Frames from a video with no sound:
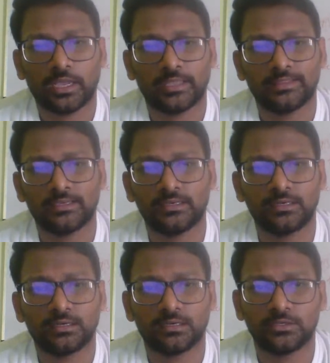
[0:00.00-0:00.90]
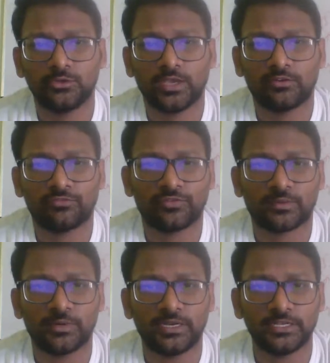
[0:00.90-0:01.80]
And then you have
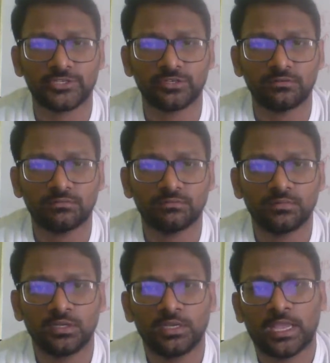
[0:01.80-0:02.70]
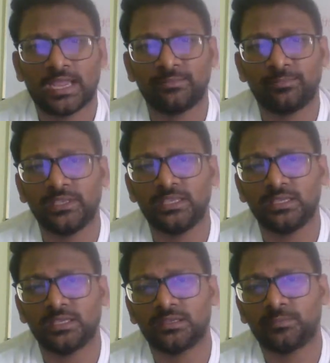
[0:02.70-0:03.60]
fermentation, and
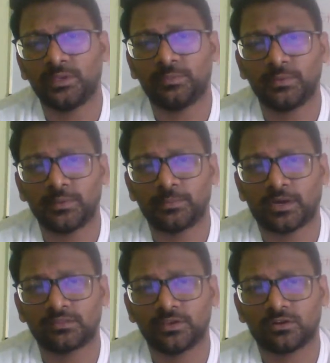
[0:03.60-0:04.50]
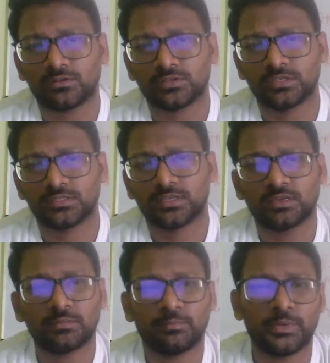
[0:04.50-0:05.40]
PPP pathway also is there.